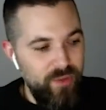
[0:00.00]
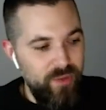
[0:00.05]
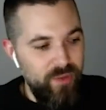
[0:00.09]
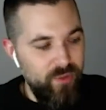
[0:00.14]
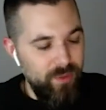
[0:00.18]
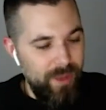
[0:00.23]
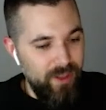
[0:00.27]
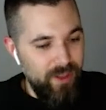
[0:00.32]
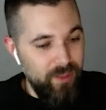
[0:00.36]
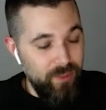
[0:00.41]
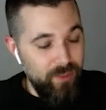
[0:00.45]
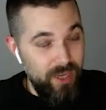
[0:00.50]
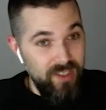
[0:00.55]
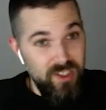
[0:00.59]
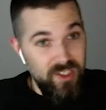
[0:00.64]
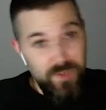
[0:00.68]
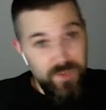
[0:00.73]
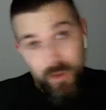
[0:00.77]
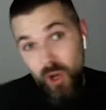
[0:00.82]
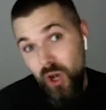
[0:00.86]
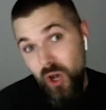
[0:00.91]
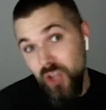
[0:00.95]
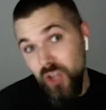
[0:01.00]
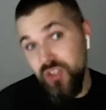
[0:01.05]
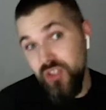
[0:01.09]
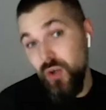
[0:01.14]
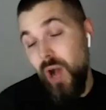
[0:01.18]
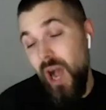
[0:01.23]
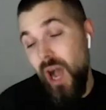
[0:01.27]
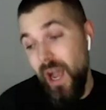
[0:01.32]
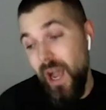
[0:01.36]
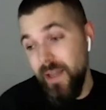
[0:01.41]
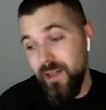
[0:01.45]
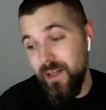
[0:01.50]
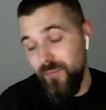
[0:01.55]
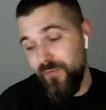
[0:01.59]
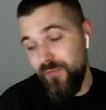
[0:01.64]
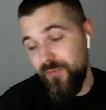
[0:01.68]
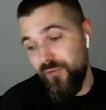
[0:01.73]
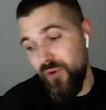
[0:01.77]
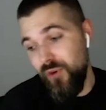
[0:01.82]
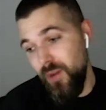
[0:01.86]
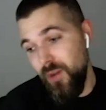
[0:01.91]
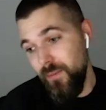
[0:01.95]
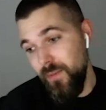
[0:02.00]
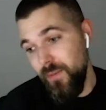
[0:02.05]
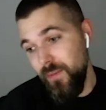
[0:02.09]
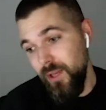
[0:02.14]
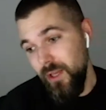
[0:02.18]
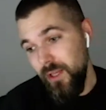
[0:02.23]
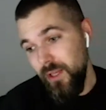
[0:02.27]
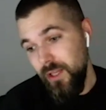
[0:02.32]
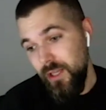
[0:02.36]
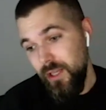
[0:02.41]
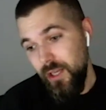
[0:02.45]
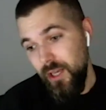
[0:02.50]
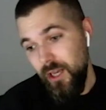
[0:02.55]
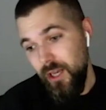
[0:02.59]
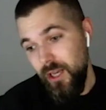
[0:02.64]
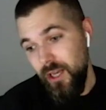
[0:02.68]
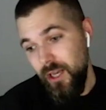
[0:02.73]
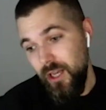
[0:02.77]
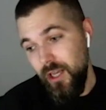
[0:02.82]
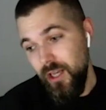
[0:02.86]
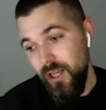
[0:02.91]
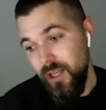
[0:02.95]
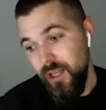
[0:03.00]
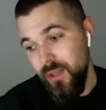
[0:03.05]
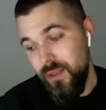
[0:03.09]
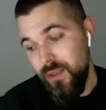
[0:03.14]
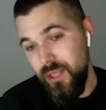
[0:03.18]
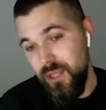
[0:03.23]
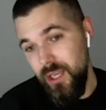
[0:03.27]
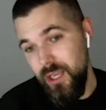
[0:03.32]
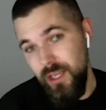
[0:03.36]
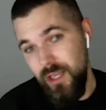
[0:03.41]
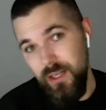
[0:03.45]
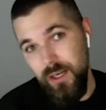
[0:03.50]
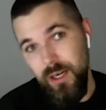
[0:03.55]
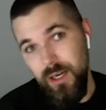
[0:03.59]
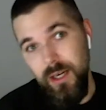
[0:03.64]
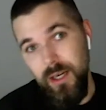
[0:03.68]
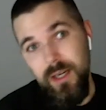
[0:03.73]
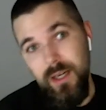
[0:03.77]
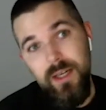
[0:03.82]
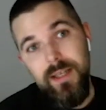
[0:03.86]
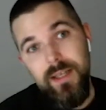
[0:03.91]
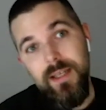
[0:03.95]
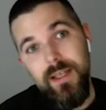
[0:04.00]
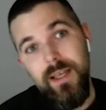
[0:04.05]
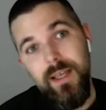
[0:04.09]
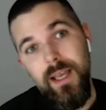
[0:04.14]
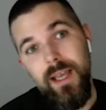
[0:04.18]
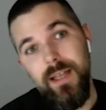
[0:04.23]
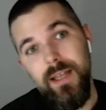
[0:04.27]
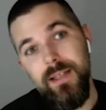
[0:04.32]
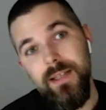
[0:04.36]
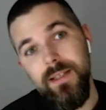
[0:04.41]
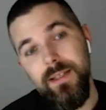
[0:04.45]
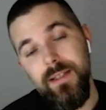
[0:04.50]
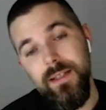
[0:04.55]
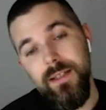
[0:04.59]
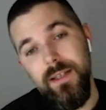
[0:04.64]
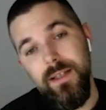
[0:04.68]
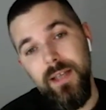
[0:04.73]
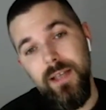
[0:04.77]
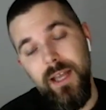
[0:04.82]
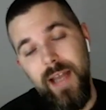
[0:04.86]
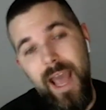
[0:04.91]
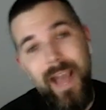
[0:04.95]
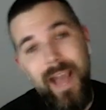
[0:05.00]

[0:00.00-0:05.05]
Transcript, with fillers: joyful about the process. But also, I come from theater and